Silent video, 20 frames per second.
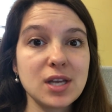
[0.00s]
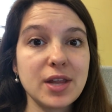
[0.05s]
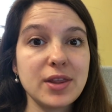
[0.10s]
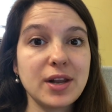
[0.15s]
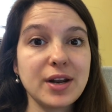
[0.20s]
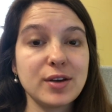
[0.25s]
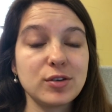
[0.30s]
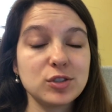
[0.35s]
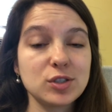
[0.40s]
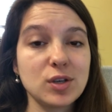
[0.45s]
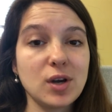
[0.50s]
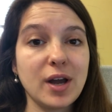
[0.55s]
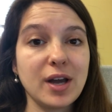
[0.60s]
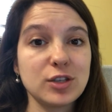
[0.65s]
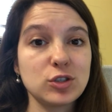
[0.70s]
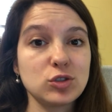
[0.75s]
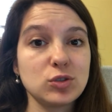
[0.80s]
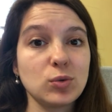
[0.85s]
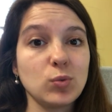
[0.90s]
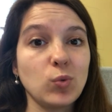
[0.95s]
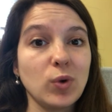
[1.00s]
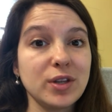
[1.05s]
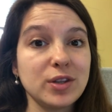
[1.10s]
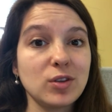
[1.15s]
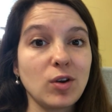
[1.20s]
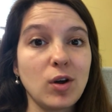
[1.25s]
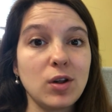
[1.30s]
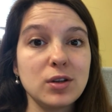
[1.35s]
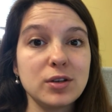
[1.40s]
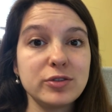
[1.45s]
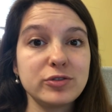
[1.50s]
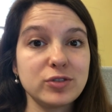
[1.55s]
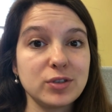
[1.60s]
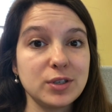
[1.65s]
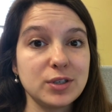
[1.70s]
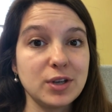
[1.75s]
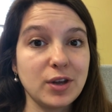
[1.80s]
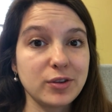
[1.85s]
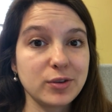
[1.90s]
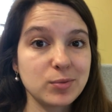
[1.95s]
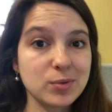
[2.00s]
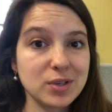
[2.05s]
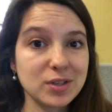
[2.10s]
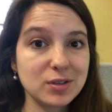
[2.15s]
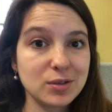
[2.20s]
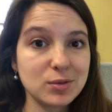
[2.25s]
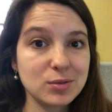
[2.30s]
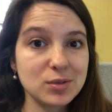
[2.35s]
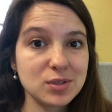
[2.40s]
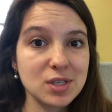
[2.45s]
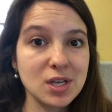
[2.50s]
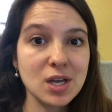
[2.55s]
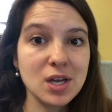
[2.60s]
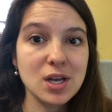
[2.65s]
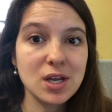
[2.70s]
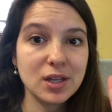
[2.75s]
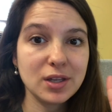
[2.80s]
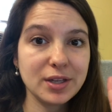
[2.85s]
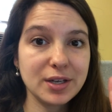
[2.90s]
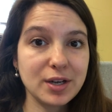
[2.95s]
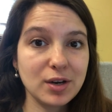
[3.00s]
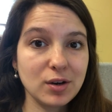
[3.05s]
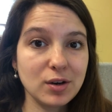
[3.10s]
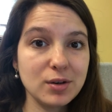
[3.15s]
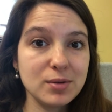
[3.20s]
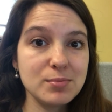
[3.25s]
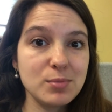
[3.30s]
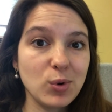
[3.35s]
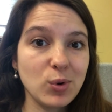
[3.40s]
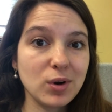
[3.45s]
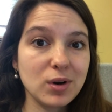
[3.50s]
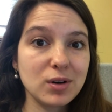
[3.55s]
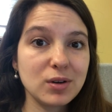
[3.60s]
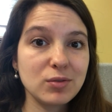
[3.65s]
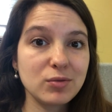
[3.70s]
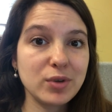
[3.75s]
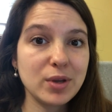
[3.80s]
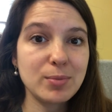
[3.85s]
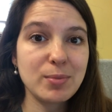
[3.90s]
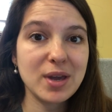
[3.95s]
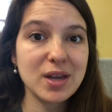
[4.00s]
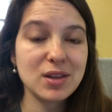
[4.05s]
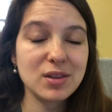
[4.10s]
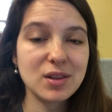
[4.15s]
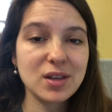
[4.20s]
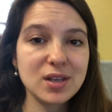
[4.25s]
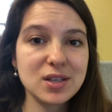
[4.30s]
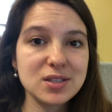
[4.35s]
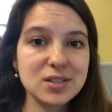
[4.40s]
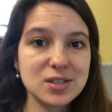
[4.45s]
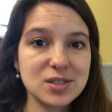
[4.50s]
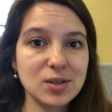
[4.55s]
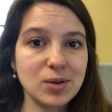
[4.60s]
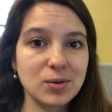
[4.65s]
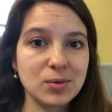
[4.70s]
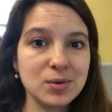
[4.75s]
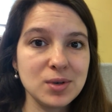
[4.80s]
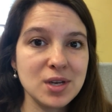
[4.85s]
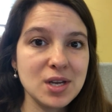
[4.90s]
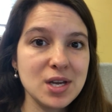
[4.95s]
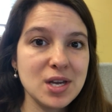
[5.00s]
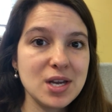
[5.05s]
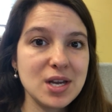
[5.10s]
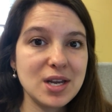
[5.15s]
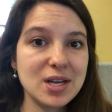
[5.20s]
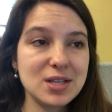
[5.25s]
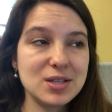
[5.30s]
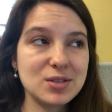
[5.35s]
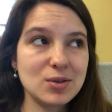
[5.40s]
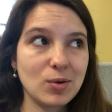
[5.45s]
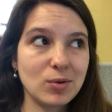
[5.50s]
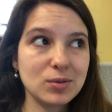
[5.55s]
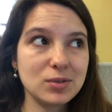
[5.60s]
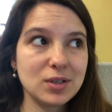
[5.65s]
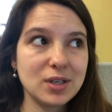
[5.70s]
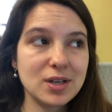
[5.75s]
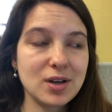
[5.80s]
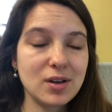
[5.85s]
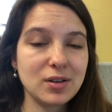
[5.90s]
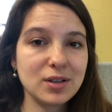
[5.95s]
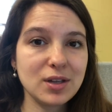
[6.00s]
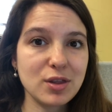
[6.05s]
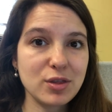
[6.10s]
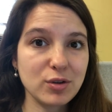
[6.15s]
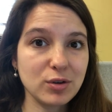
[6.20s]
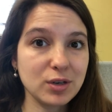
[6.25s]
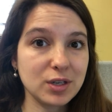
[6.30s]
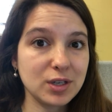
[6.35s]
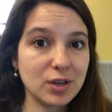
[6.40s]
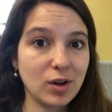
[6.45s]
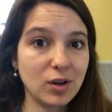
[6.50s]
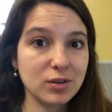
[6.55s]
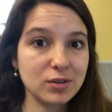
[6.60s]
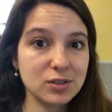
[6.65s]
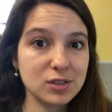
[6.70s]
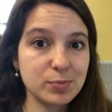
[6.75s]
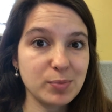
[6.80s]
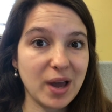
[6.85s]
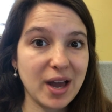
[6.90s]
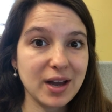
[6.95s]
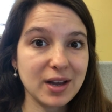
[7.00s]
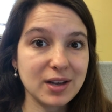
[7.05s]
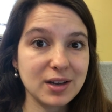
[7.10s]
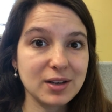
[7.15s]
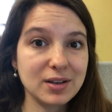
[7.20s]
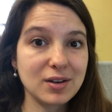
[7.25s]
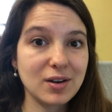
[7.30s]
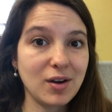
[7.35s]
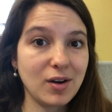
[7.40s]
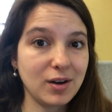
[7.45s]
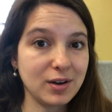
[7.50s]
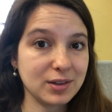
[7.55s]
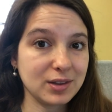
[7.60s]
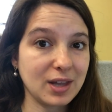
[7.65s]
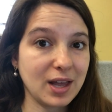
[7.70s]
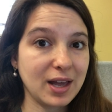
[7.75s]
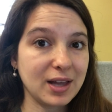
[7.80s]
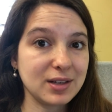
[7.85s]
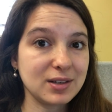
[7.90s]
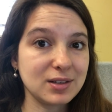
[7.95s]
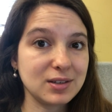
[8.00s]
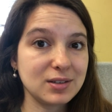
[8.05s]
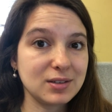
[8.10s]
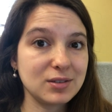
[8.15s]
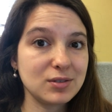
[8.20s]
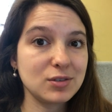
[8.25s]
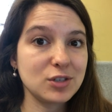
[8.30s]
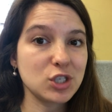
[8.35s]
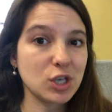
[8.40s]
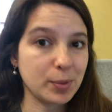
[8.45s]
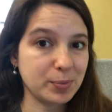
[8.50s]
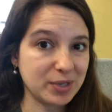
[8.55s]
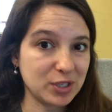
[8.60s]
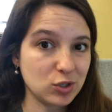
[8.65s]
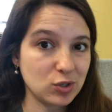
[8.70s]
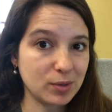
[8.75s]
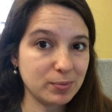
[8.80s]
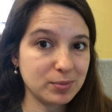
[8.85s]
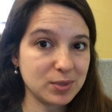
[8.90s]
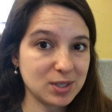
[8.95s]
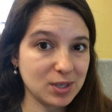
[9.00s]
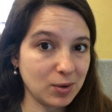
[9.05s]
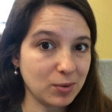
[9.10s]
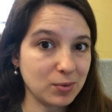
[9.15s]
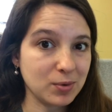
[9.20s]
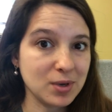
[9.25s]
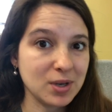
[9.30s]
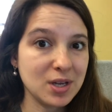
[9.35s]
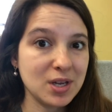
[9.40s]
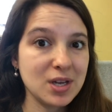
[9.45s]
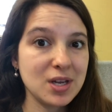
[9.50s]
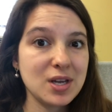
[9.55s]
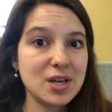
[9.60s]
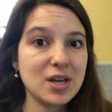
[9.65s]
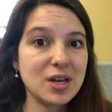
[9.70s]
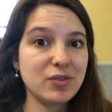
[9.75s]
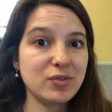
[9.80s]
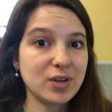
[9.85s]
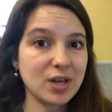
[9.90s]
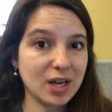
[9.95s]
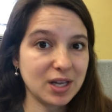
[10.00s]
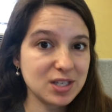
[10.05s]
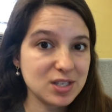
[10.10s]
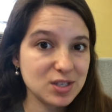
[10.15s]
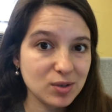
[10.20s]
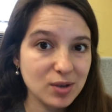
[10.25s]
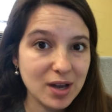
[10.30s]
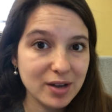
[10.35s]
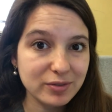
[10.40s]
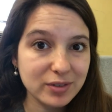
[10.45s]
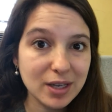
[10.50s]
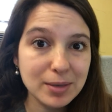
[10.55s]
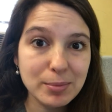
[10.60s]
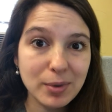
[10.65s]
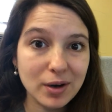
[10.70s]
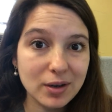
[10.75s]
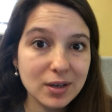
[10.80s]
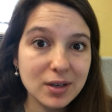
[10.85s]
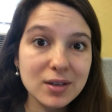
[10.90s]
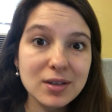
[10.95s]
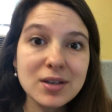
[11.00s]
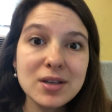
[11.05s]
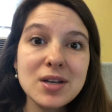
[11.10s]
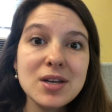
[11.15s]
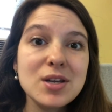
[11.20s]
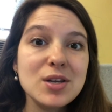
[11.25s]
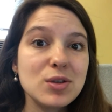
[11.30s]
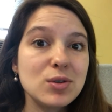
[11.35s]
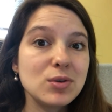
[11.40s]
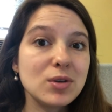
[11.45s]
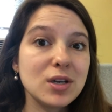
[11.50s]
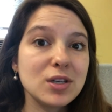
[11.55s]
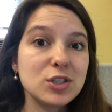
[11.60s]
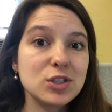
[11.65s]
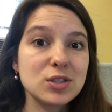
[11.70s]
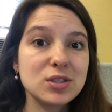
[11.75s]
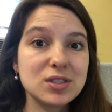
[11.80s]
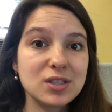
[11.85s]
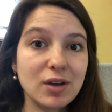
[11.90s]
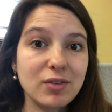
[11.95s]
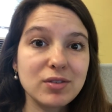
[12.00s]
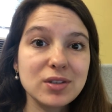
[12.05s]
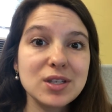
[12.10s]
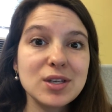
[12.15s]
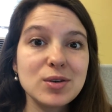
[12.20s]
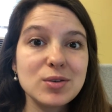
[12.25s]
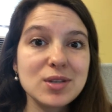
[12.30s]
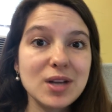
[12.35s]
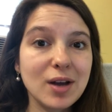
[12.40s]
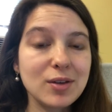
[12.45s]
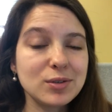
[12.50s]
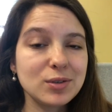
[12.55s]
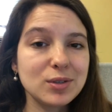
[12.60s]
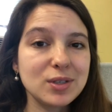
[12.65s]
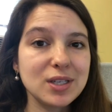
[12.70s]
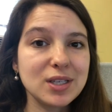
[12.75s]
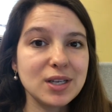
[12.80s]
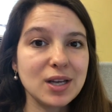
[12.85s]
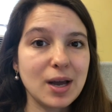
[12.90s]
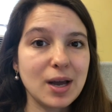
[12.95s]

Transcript: And then I also got extra one dollar for another one of those like earn more rebate things. So in total, I got like thirty dollars back on that shopping trip. So if you guys still have Ibotta, you guys should definitely go download it.